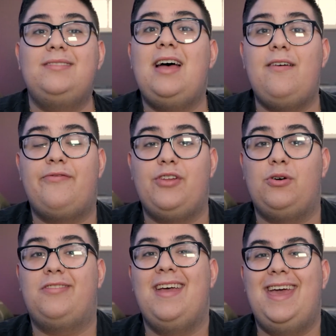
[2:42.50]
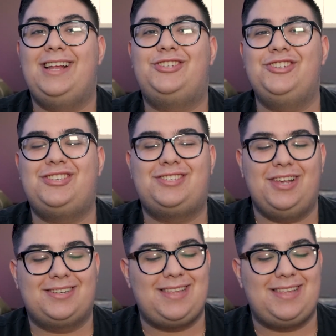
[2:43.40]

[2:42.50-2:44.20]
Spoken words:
it does have those, it just sucks